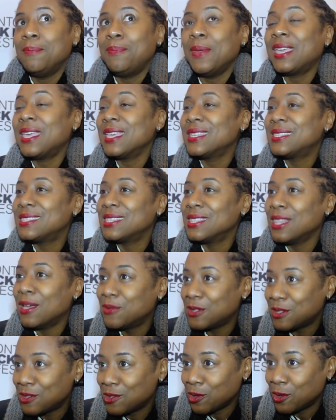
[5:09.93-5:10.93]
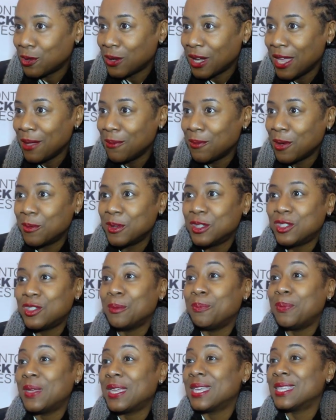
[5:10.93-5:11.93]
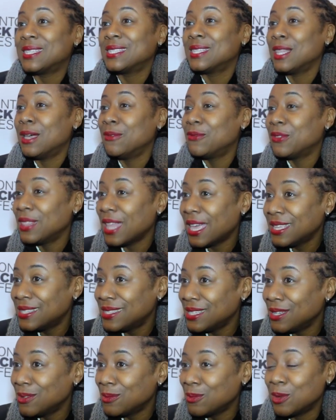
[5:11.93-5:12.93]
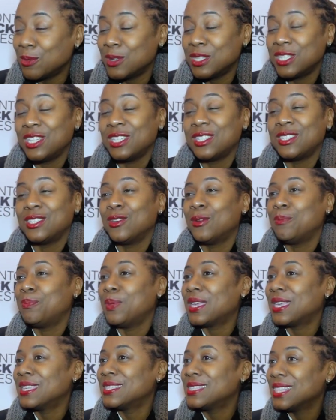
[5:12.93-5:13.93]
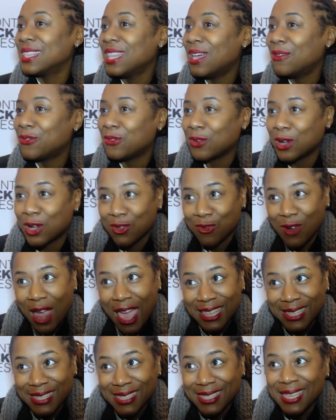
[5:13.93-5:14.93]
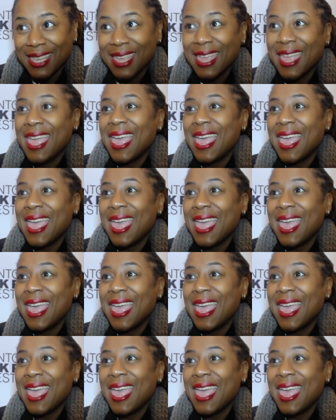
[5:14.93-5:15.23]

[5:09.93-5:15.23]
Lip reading: biggest love story, what was your biggest love lesson, what was your biggest love regret.